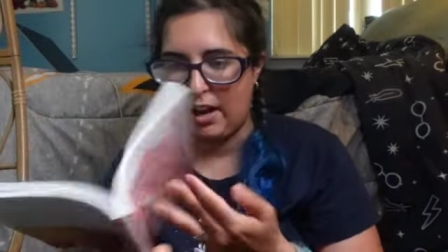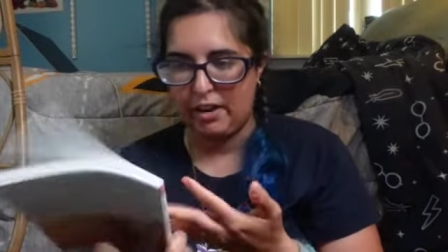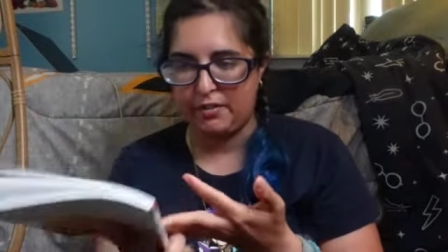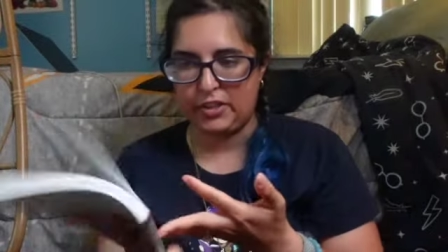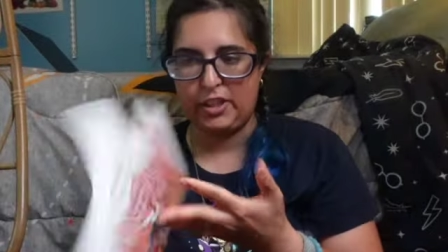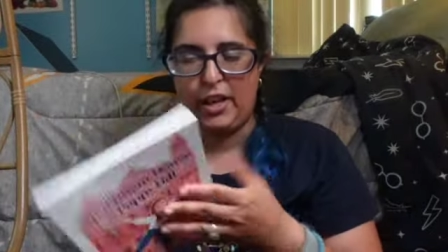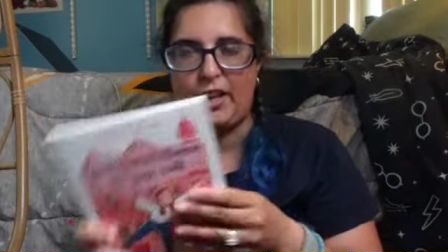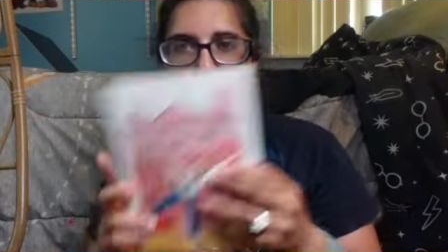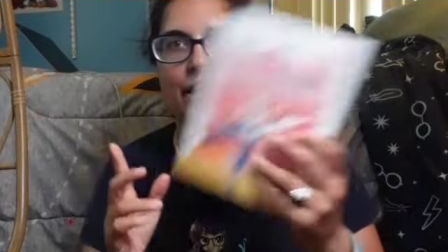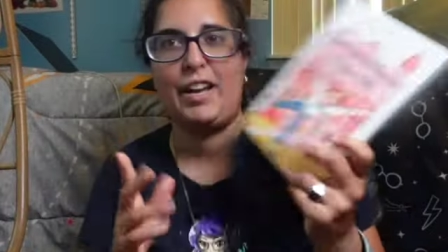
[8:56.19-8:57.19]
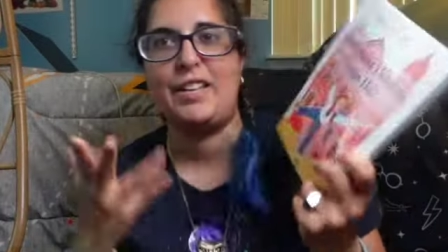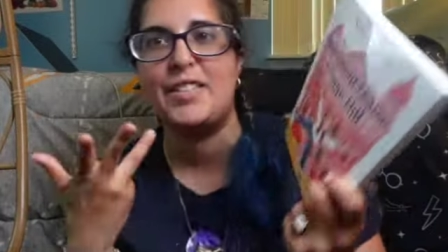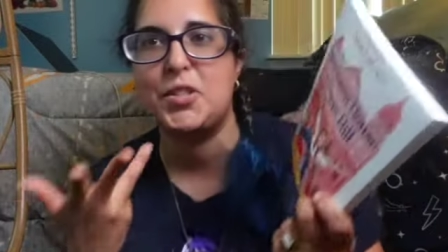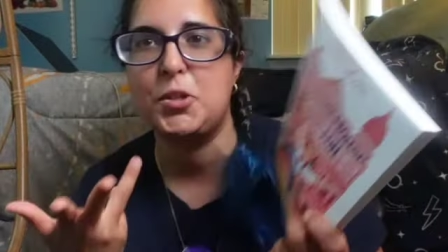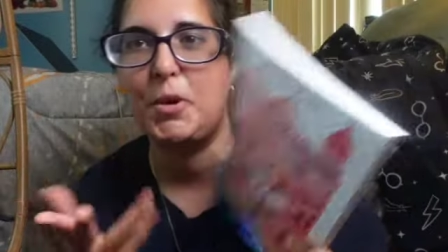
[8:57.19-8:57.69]
I have to like connect
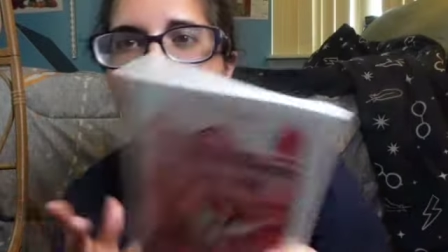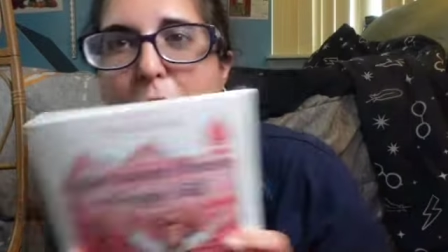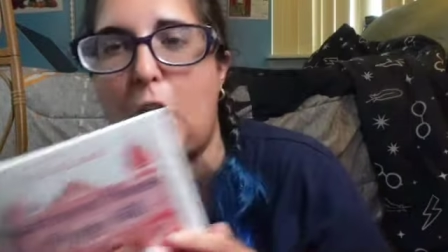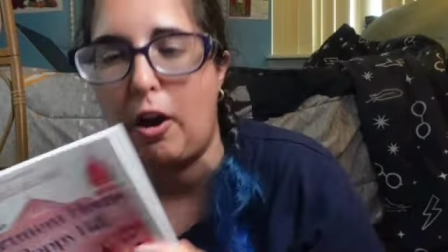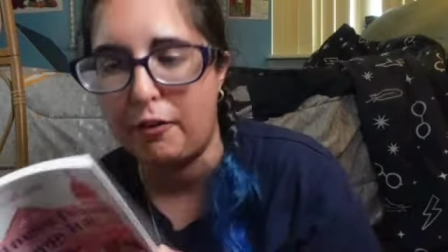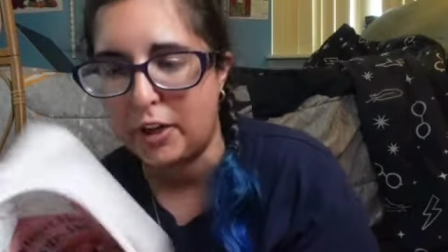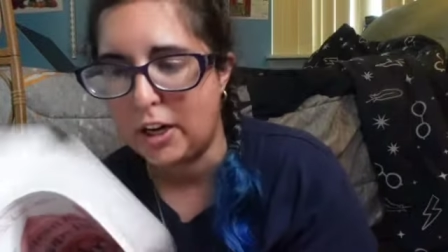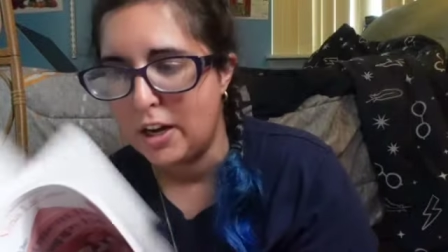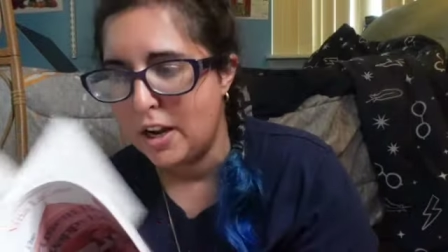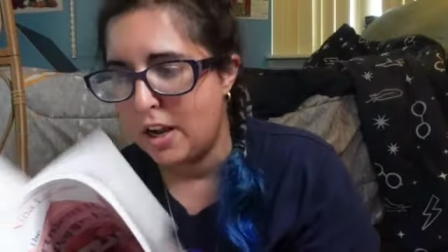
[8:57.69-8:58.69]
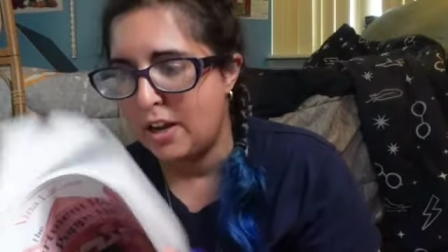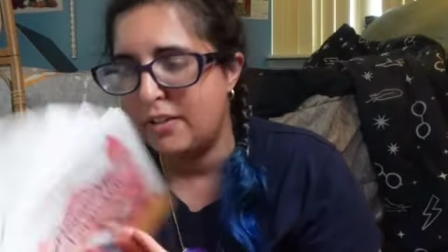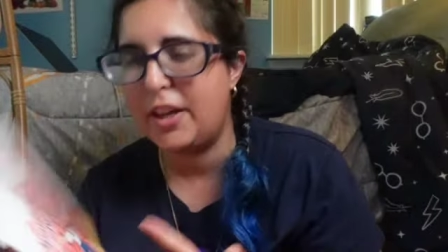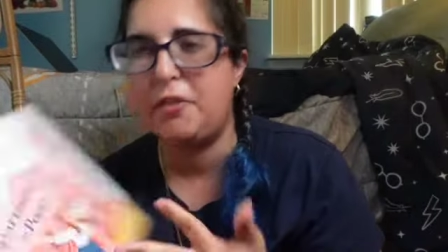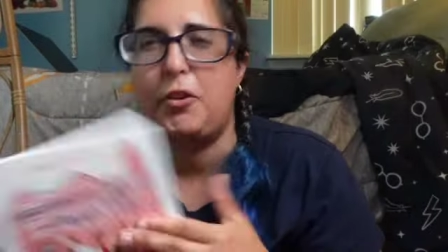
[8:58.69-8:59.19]
this to another author
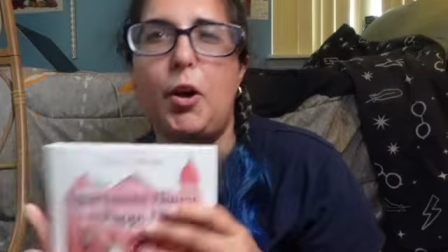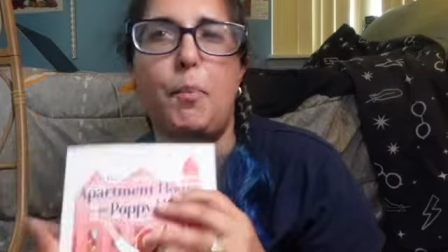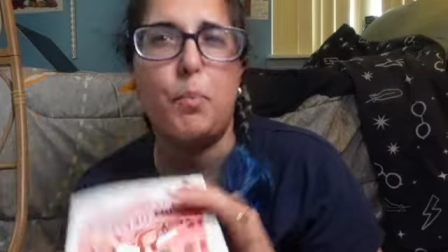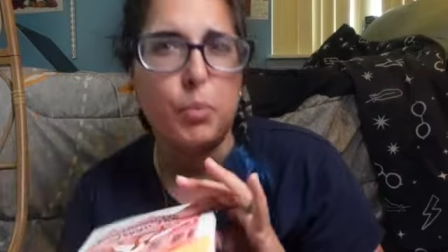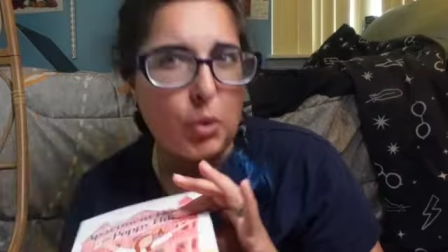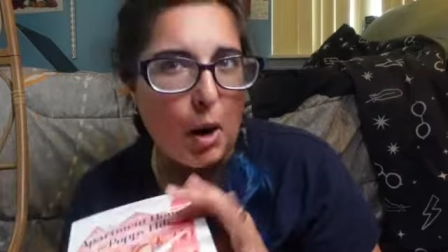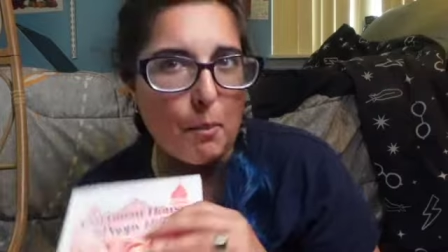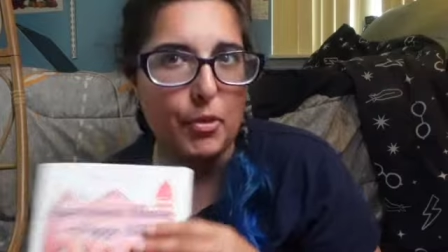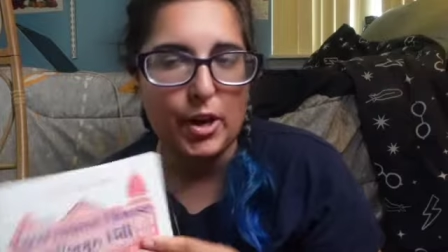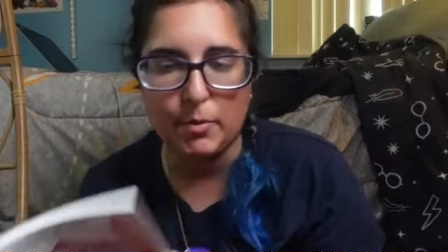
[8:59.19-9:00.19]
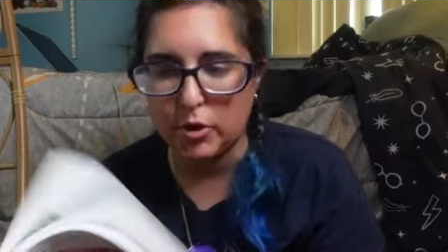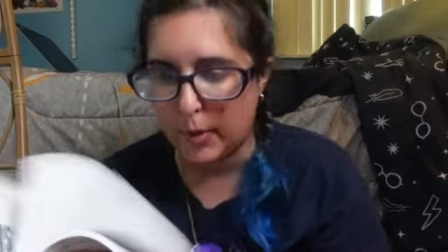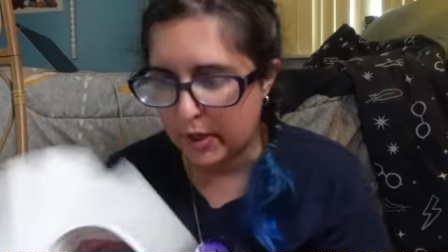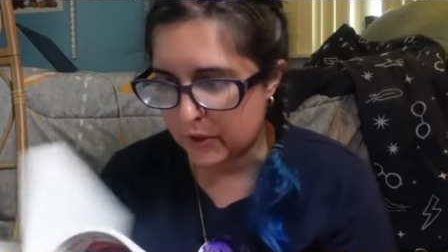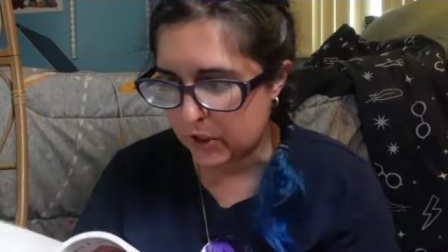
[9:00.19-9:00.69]
like for a prompt that I'm
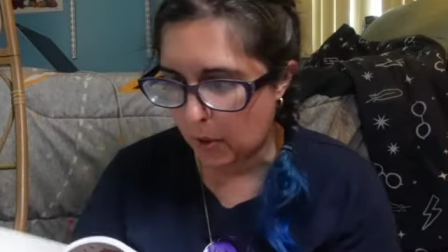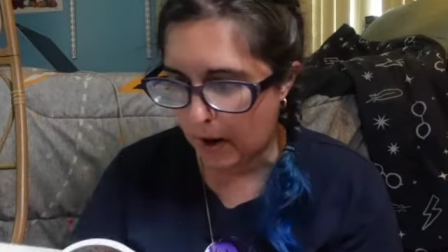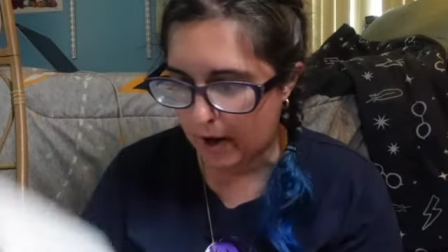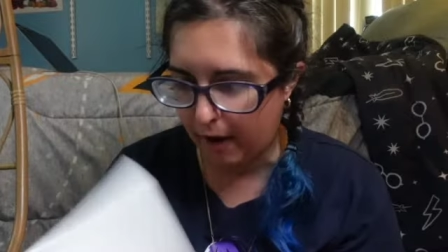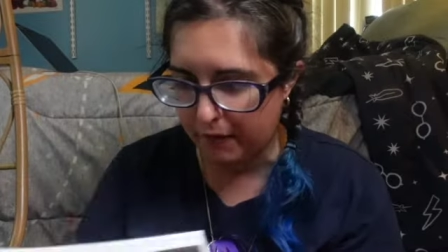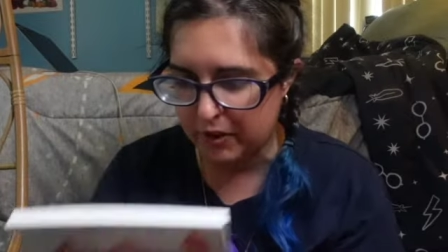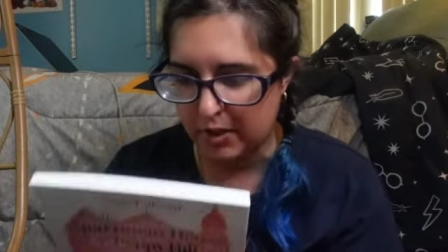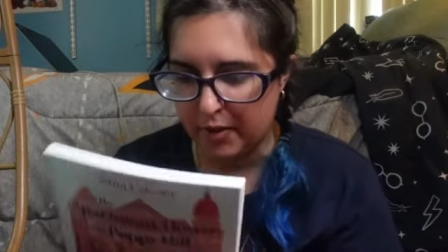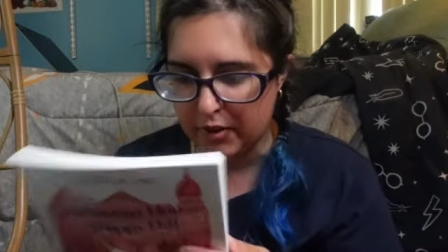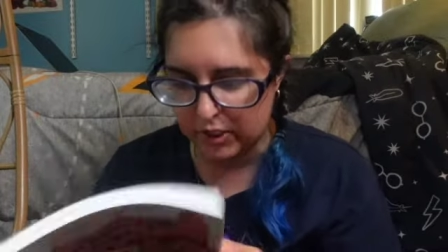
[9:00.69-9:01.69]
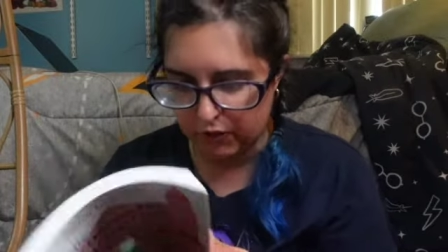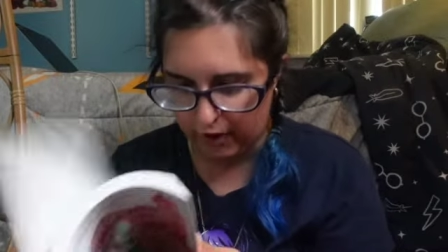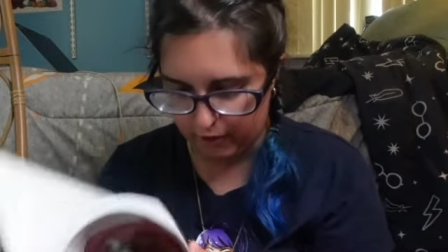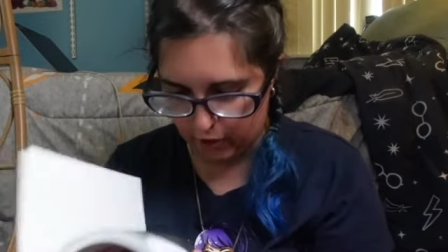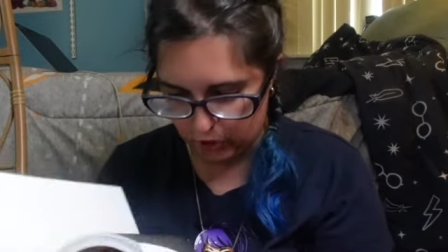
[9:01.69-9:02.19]
doing, so I have to like, this is
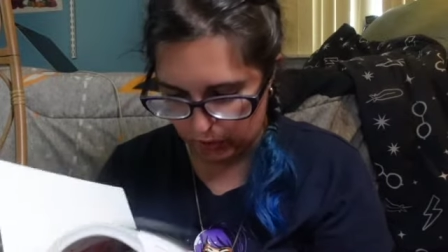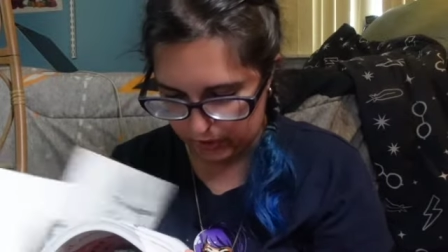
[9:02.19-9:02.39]
very, very short.